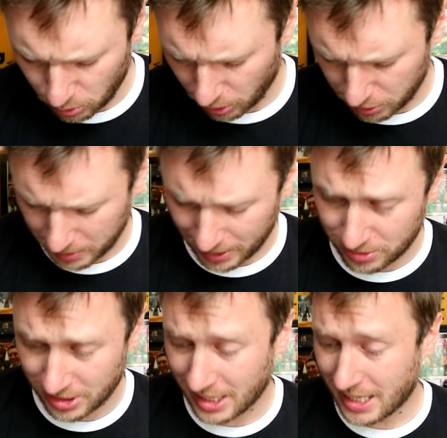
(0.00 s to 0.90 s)
or loan them
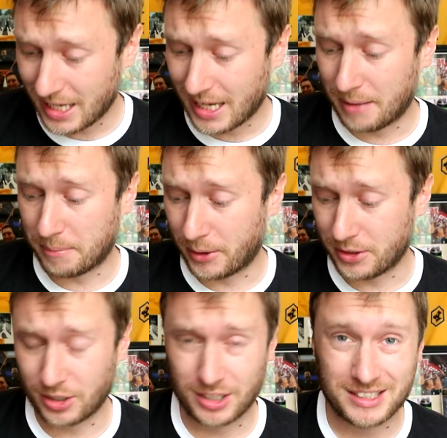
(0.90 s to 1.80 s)
out, and
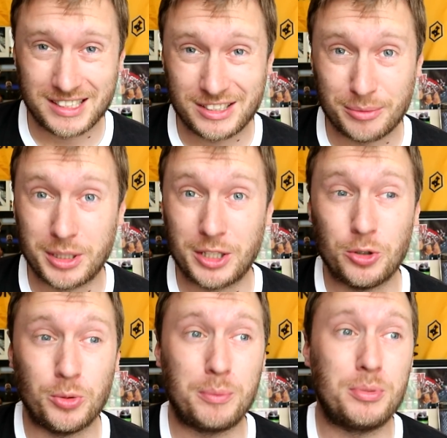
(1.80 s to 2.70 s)
Barry Douglas is somebody
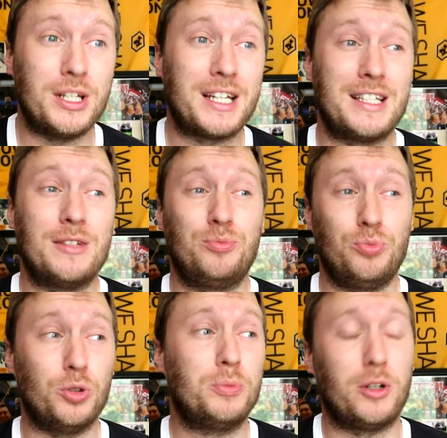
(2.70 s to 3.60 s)
who I predicted
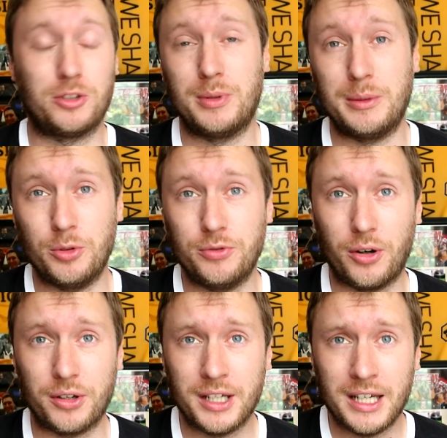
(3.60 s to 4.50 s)
would possibly move
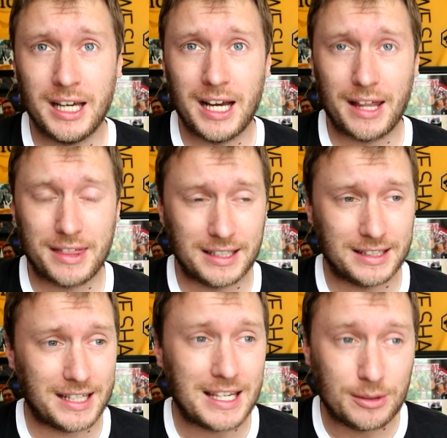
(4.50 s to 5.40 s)
on. I
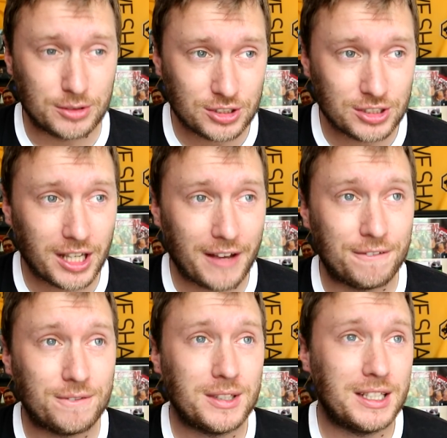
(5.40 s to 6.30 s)
think that he was
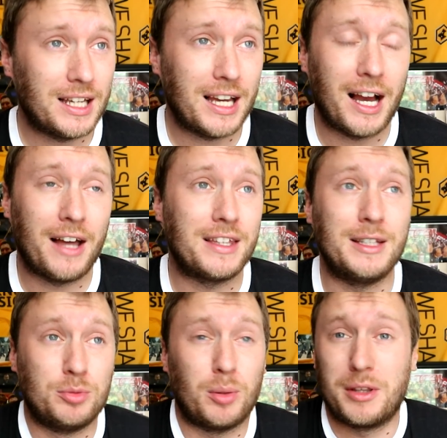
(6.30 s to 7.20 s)
a, I think
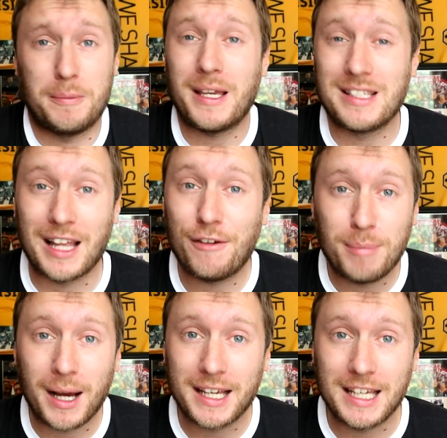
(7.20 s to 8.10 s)
he was probably the best
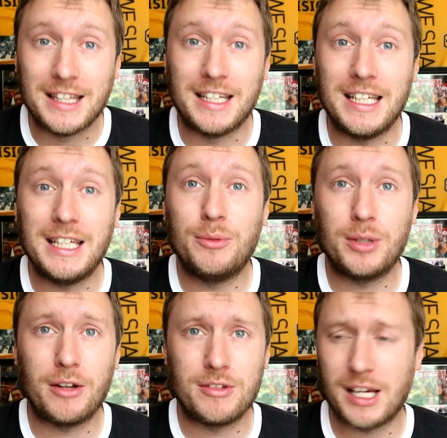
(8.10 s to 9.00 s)
left back in the league,
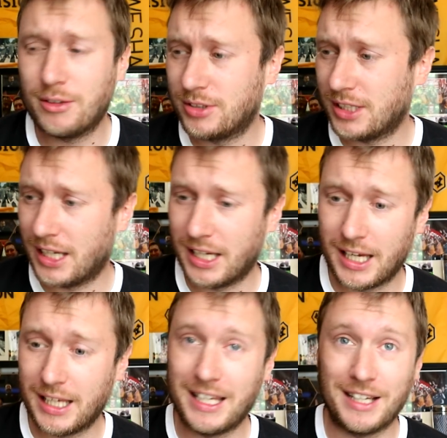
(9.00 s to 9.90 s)
without doubt.
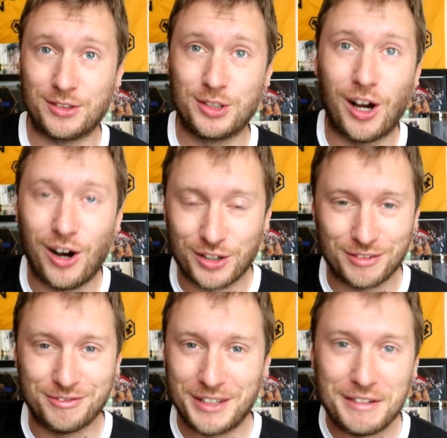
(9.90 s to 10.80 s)
Uh, he had a card on